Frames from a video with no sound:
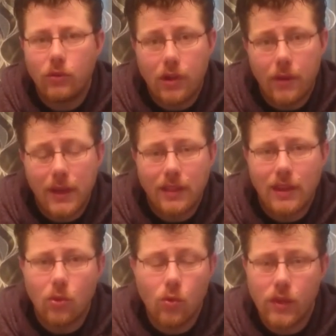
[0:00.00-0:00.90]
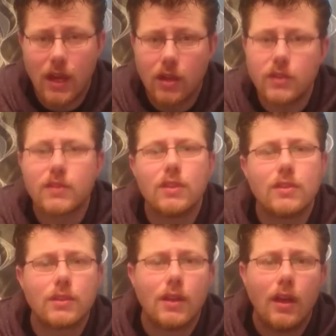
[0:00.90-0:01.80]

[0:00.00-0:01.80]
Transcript: knowing all the answers?